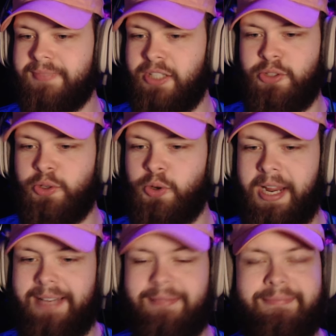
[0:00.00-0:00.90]
It's just
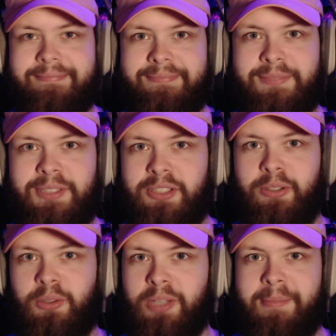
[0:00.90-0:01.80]
great. It's
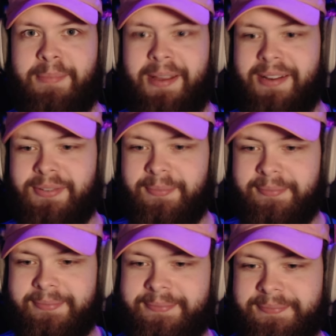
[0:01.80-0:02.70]
just little gummy bears.
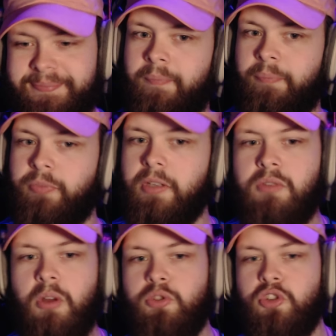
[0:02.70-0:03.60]

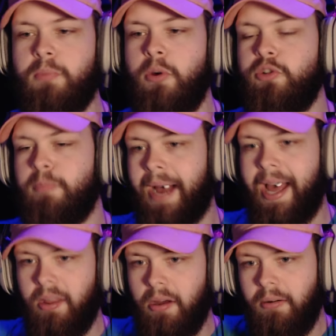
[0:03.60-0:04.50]
No smooch
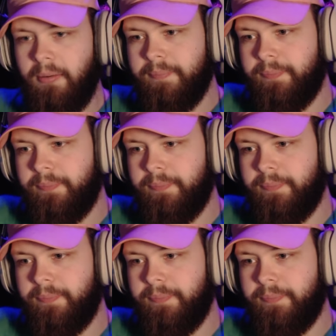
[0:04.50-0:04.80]
bye, though.